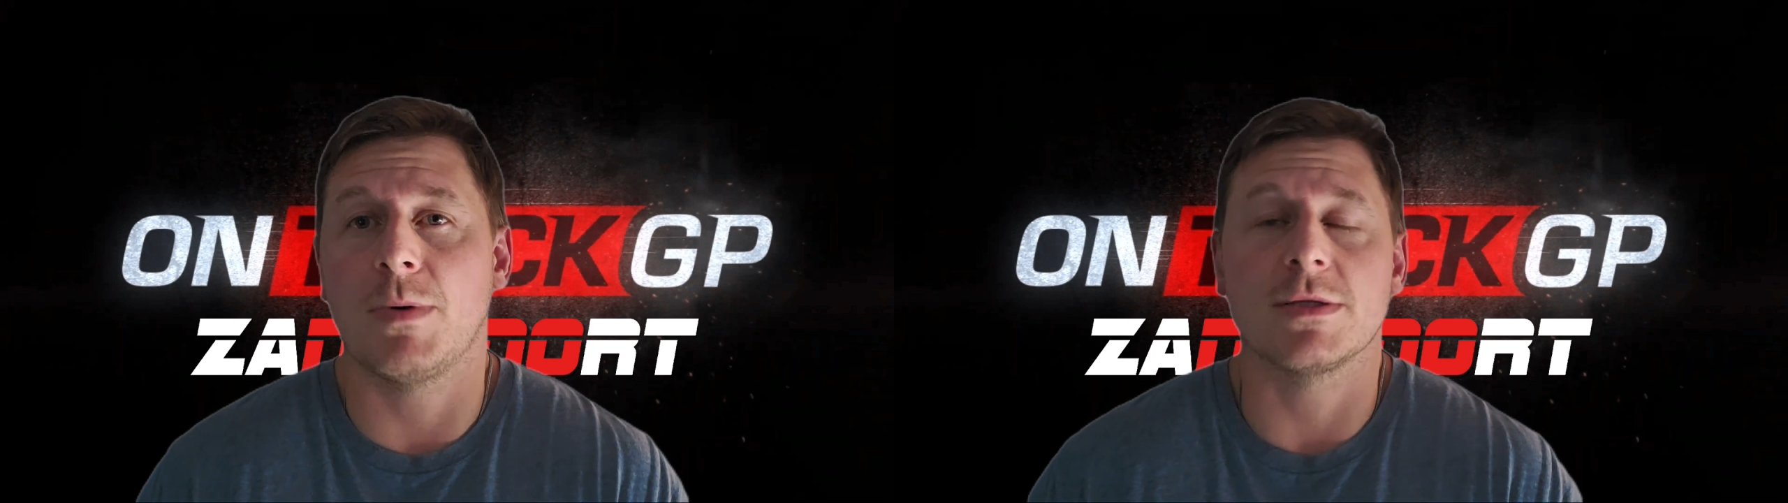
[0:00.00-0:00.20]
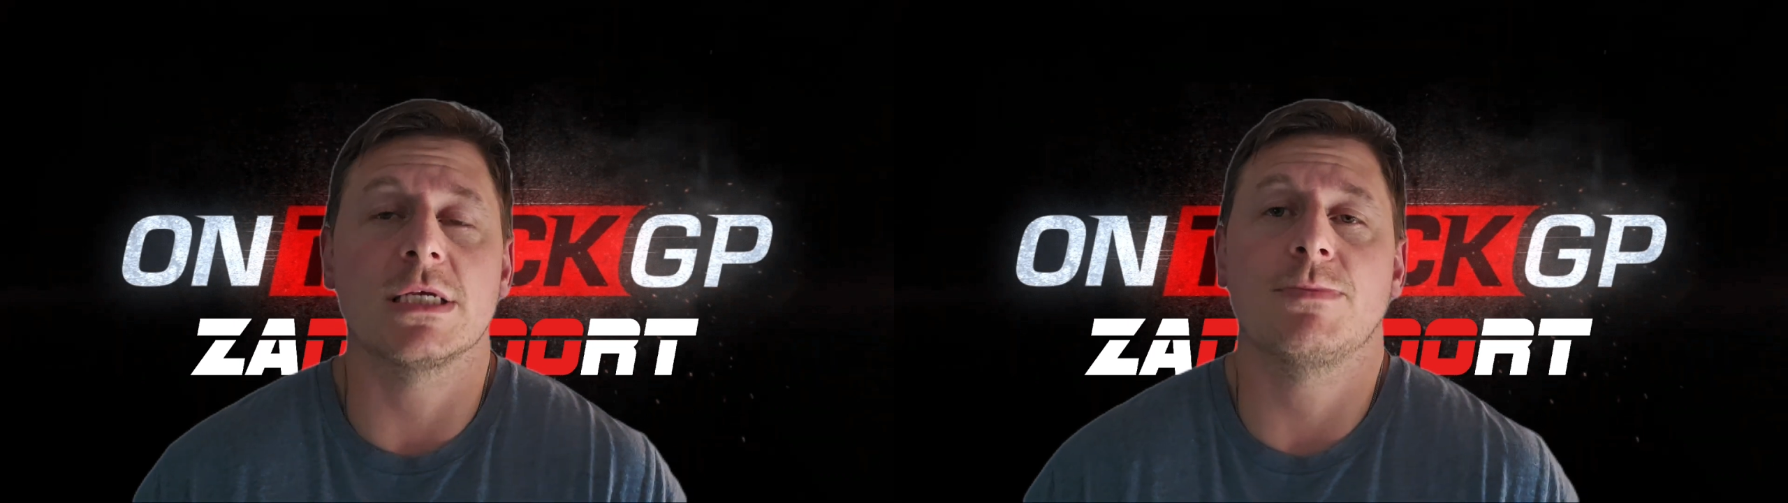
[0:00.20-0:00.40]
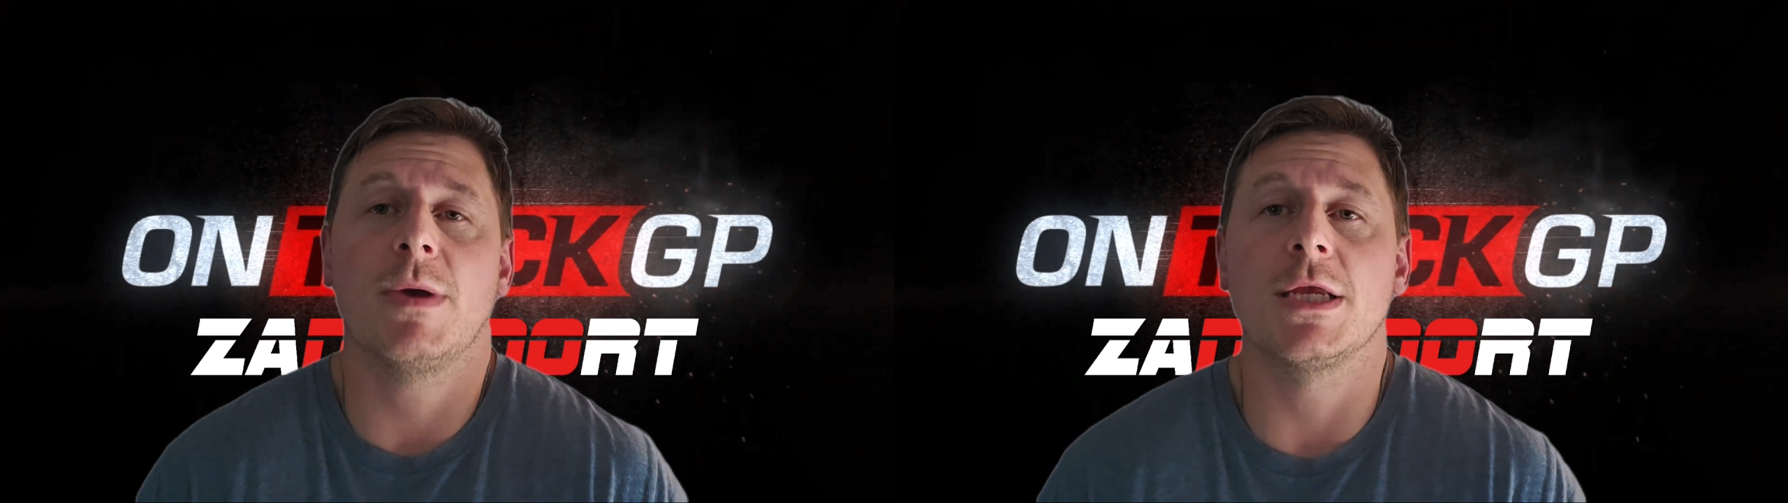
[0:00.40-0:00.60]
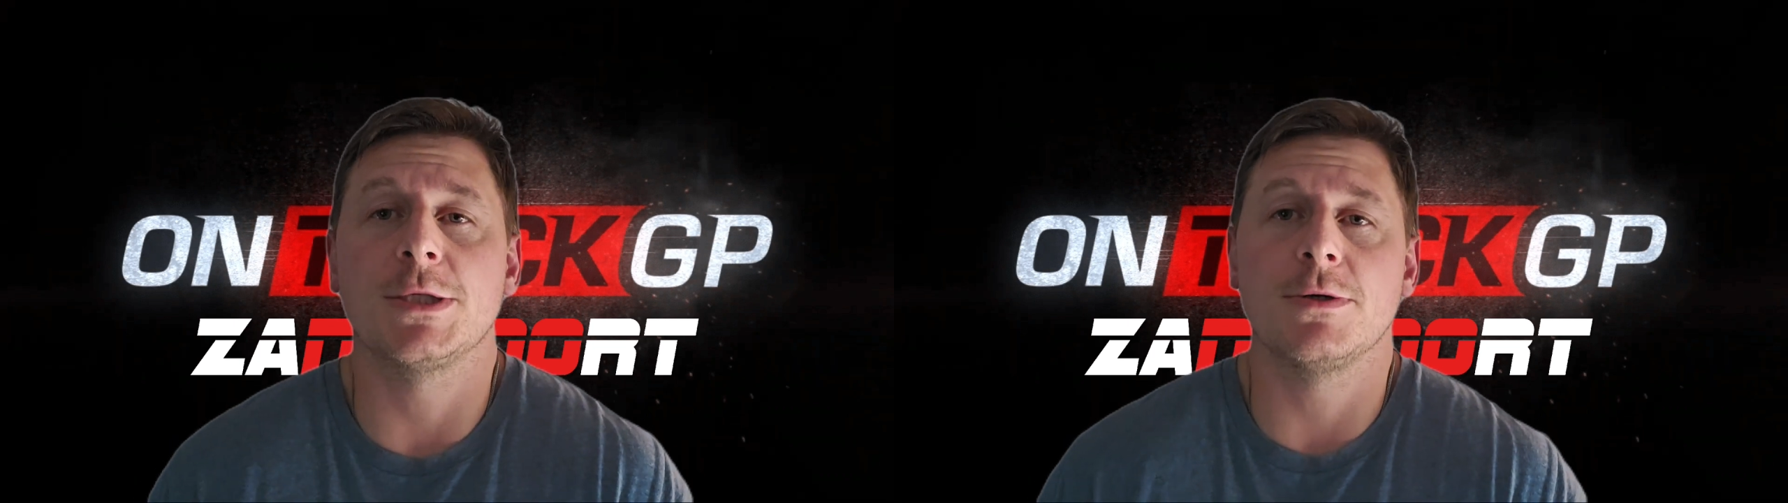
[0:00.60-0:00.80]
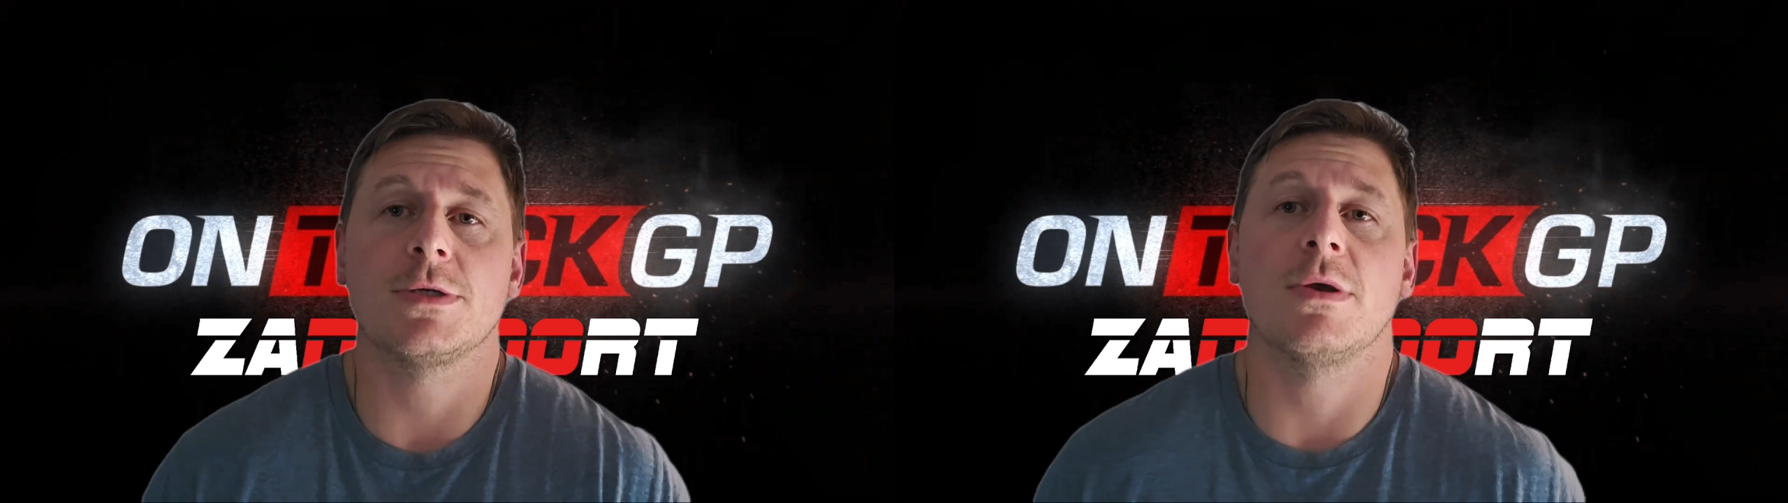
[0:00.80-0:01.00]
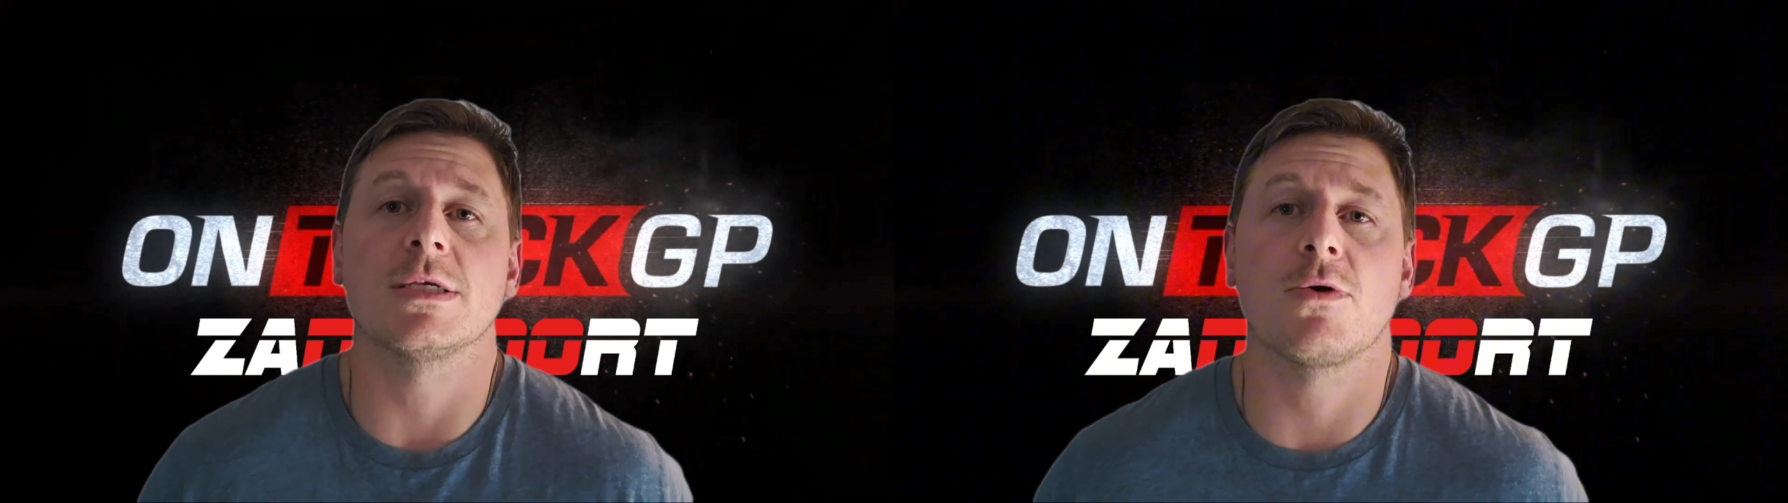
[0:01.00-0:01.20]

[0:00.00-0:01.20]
participate due to his